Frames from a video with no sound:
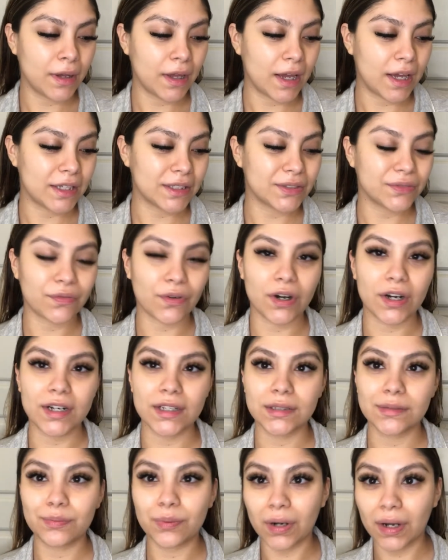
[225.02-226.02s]
As far
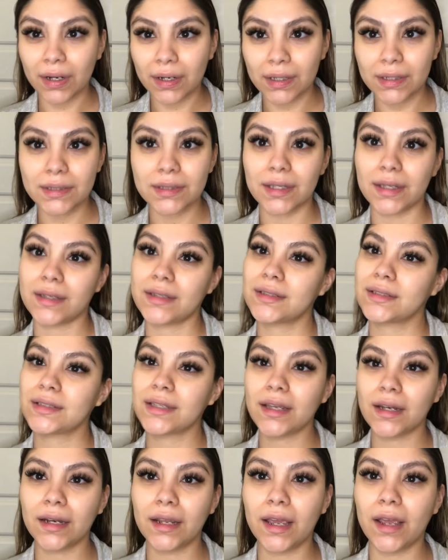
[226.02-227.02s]
as products like
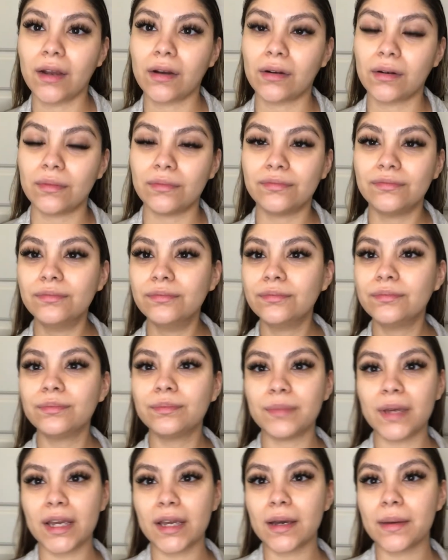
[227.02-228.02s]
skincare,
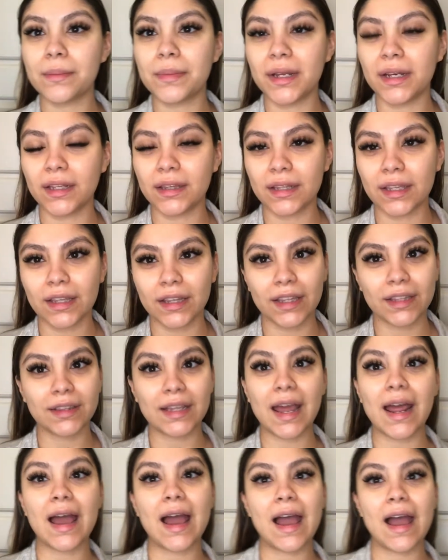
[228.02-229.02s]
makeup, anything like
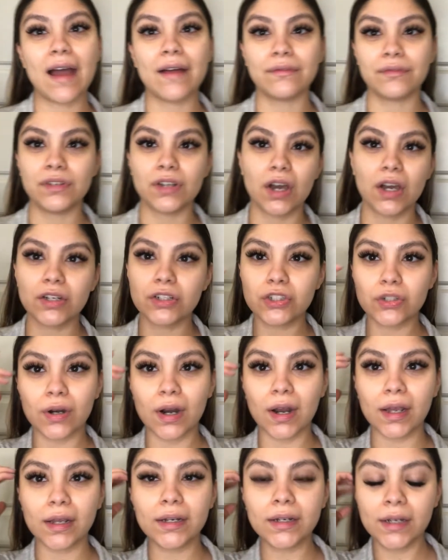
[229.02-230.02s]
that, I have not
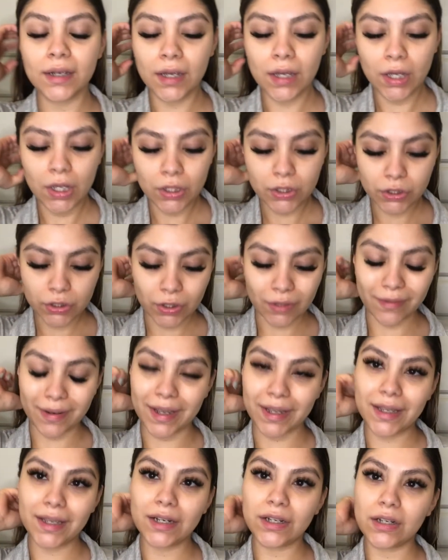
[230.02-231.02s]
tried, so I
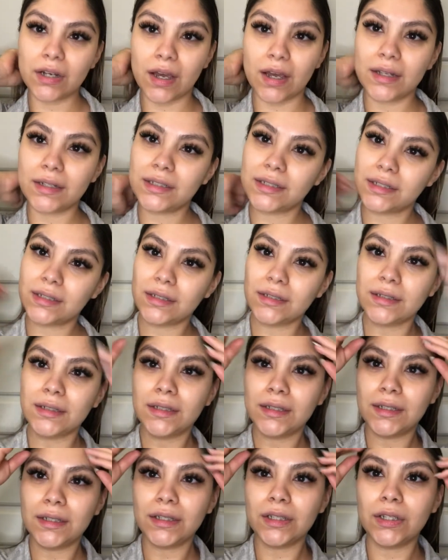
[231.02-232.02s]
cannot,
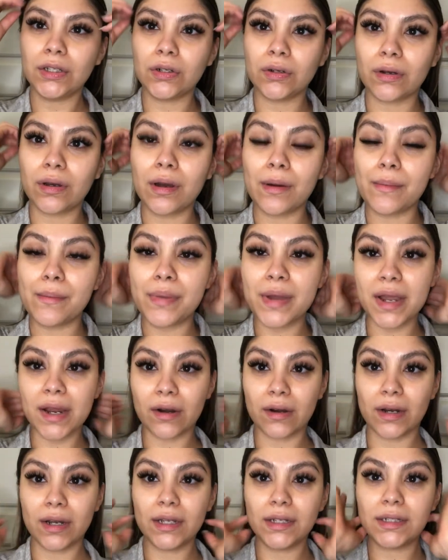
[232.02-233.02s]
you know,
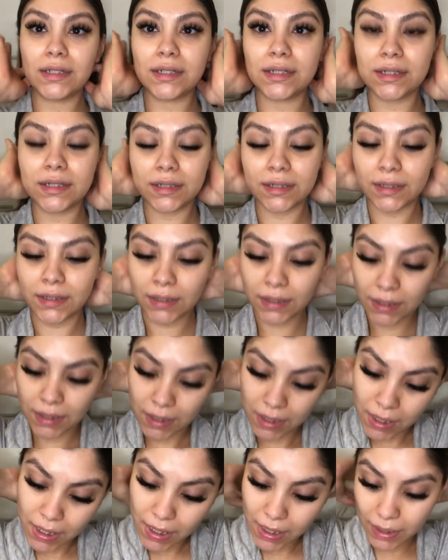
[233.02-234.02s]
compare it
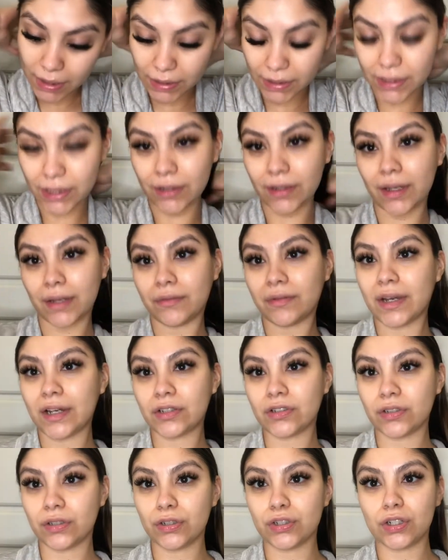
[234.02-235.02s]
until I've
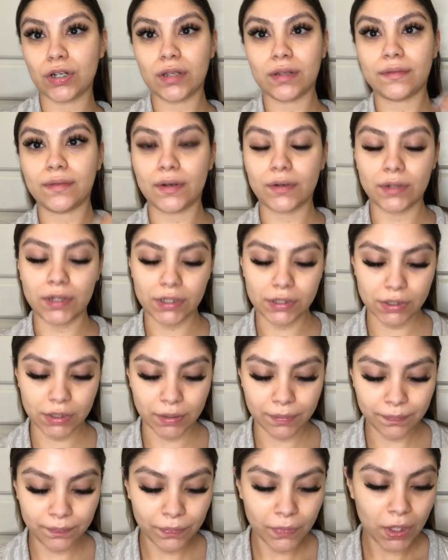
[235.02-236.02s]
actually tried the foundation.
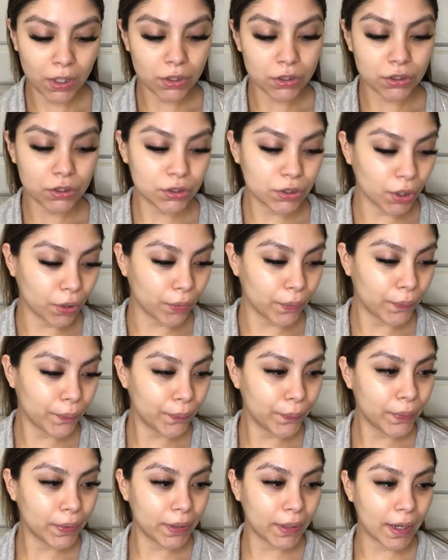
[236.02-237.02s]
So
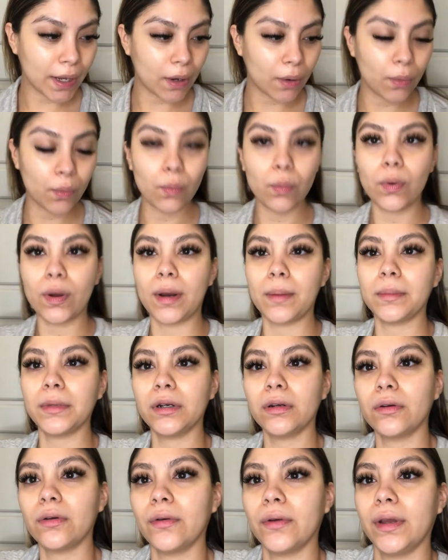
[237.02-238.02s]
now what I'm
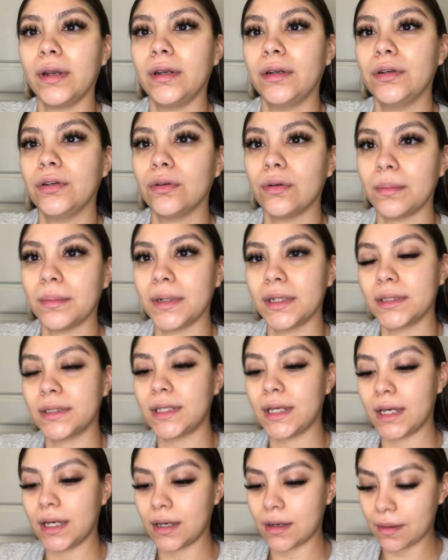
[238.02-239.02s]
gonna go ahead and do, I'm gonna
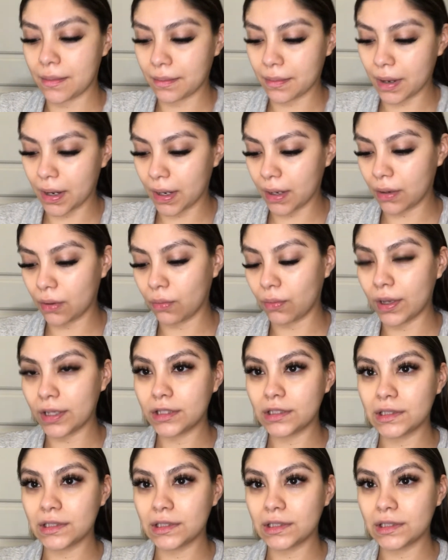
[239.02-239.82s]
take my wet